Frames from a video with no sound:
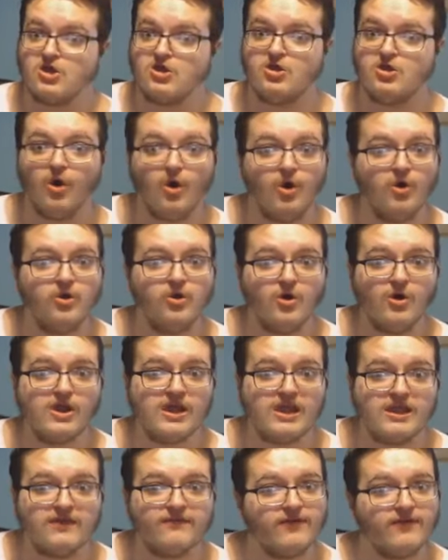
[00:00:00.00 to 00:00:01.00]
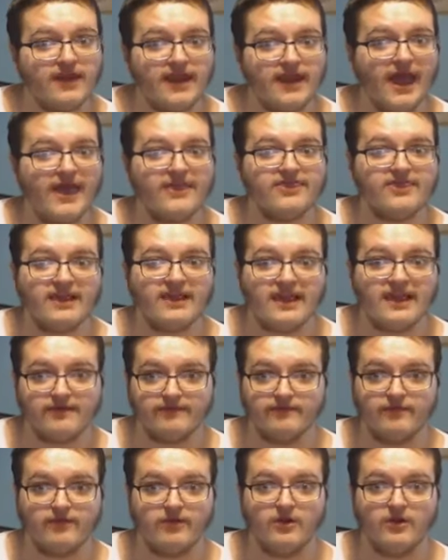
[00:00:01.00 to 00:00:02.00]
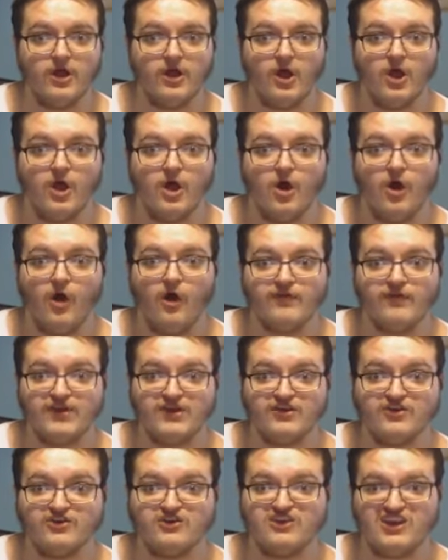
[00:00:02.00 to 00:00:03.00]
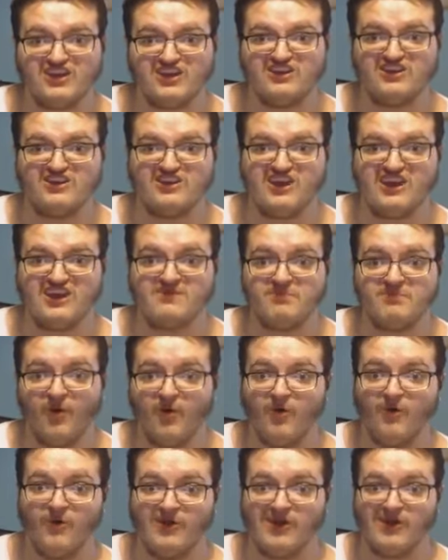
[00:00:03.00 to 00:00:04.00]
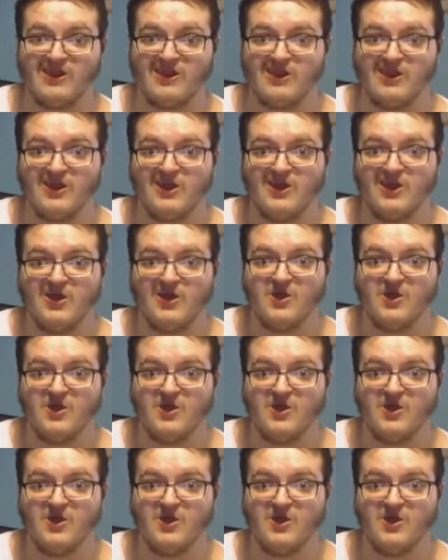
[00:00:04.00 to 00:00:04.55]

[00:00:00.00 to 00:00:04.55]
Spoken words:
you're not even at the level of an autistic boy